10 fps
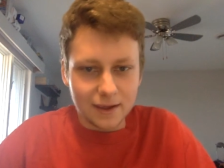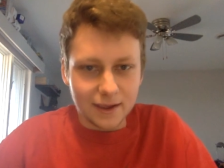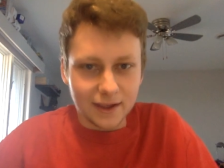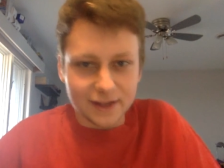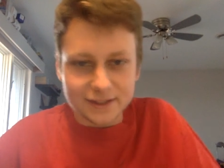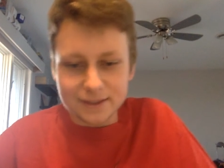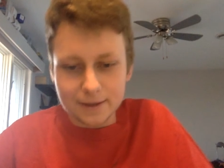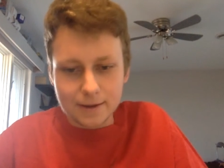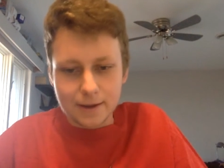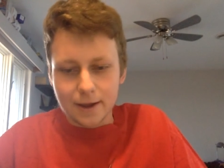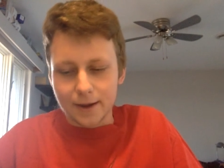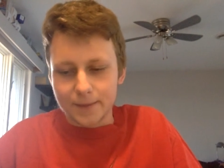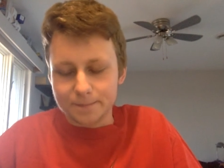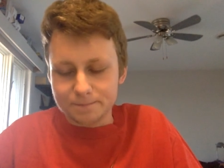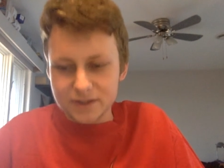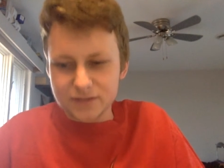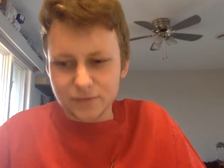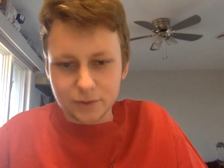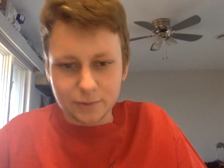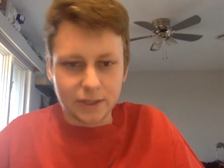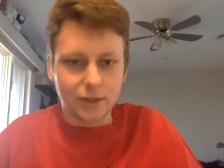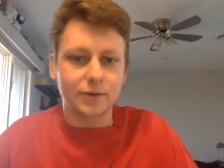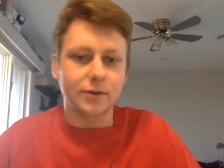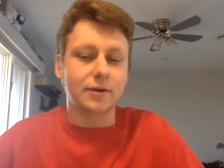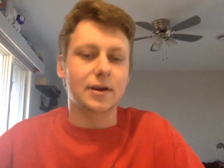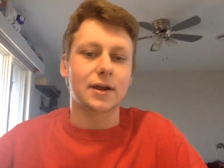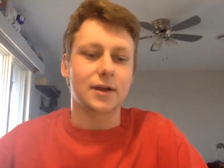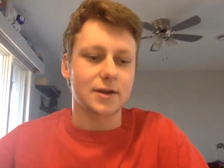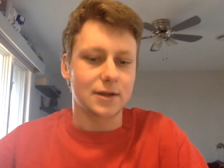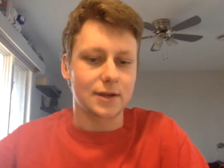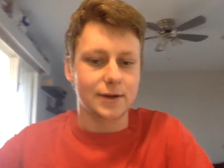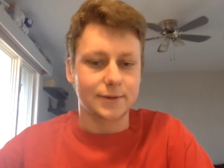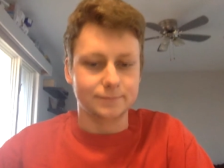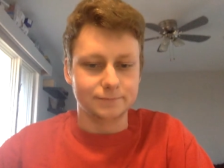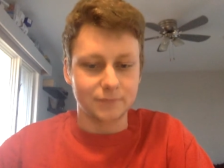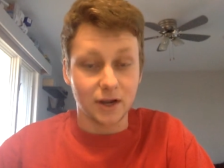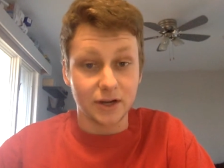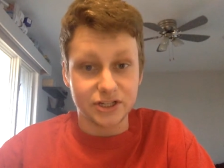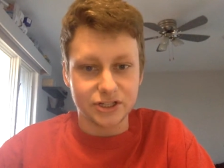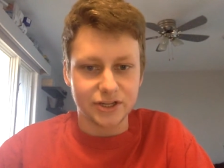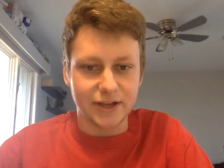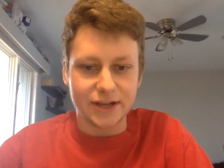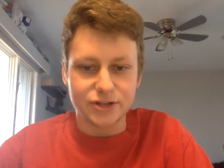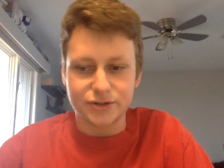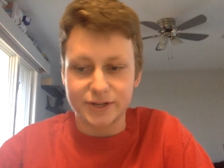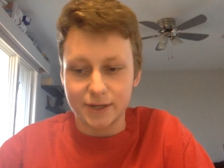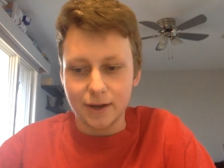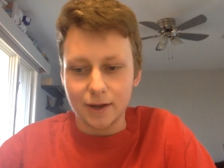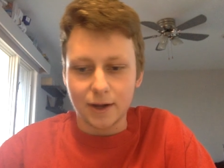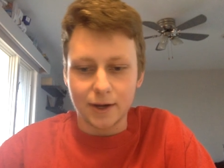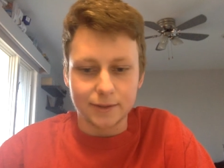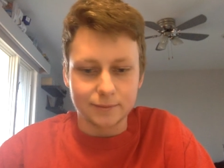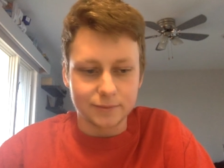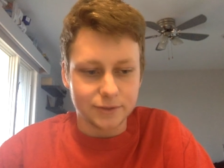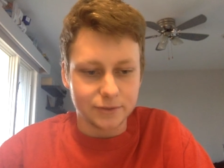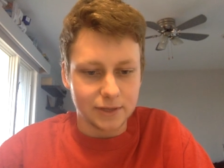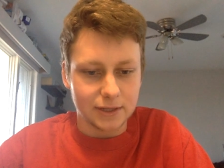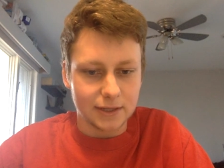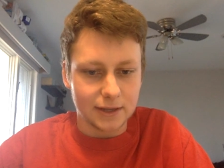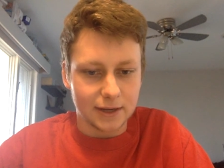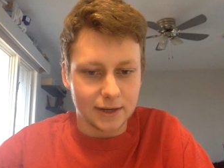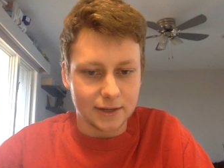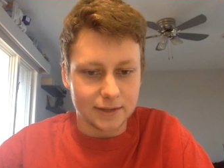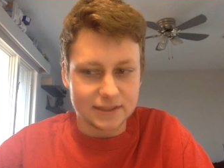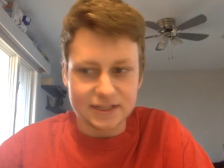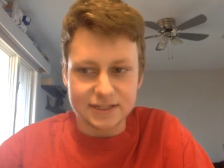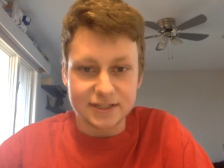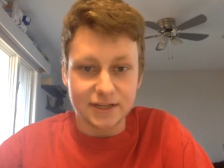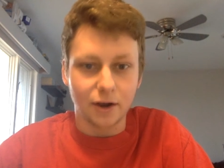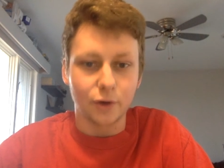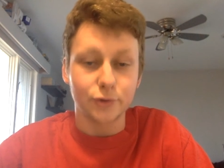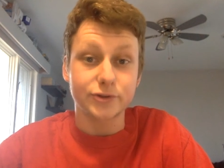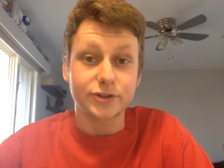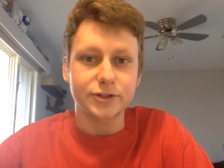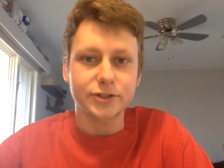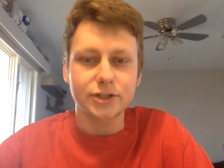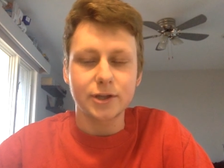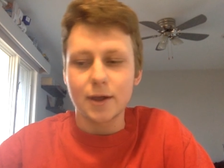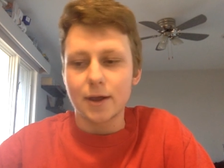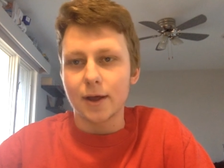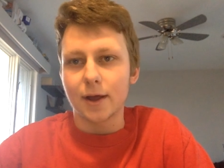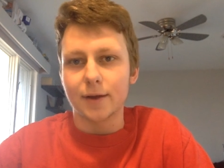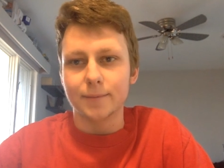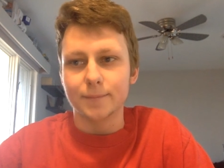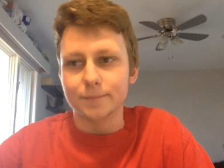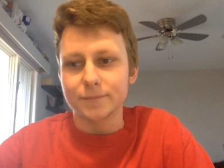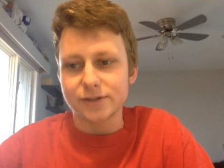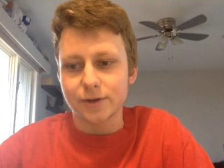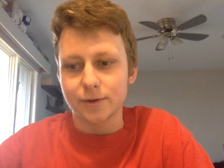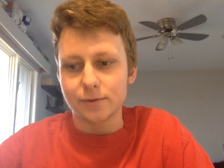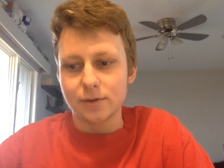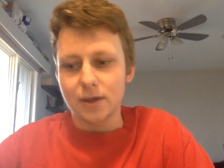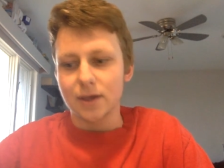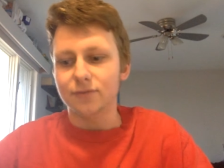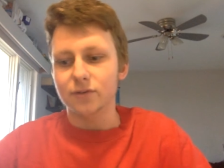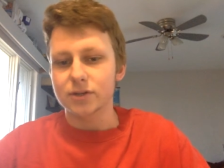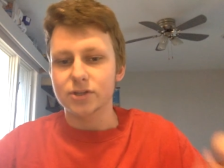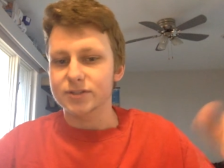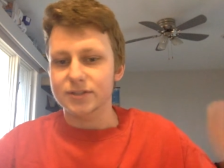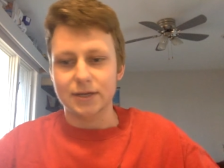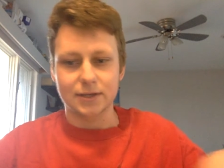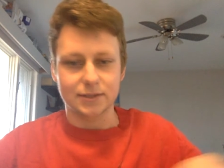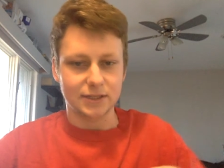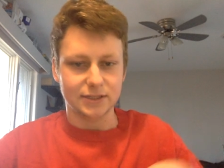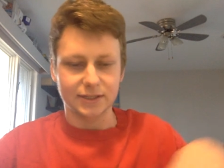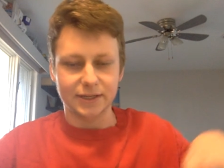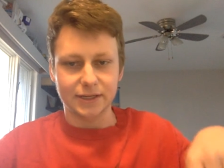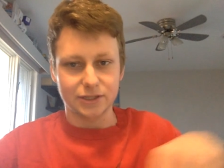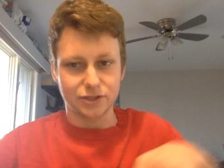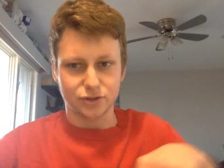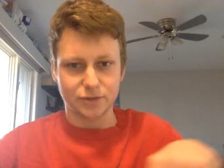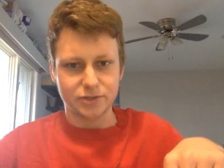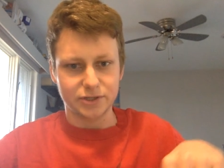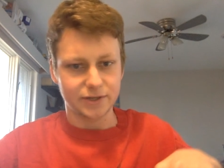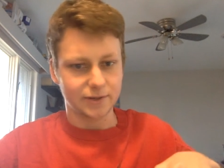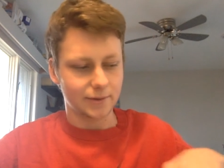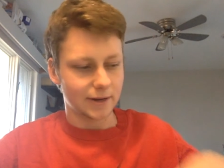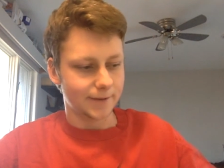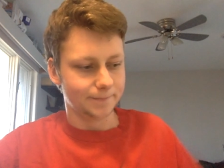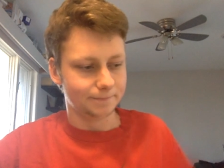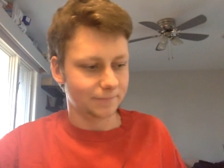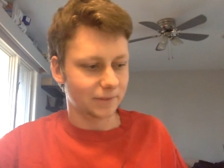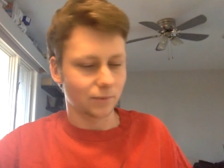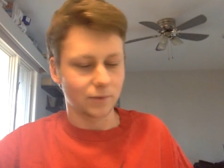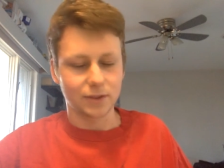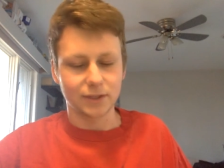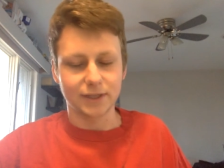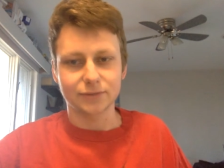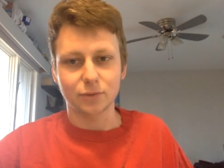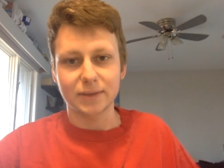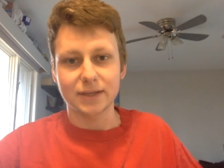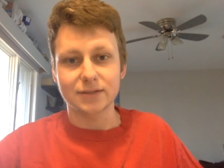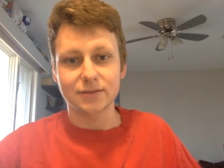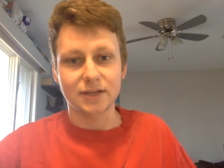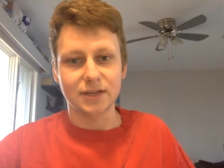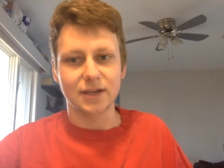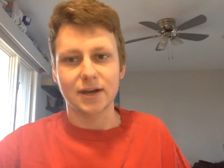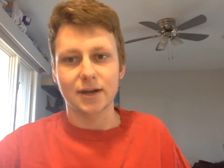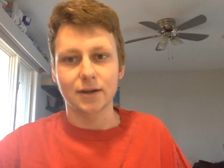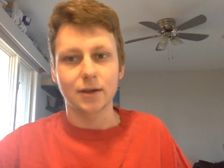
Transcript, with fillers: Hey guys, um, this video will be another uh, um, audition entry um, to the uh, D C host search. Um, so if you could just uh, click the link in the description here, um, where the link will be to the uh,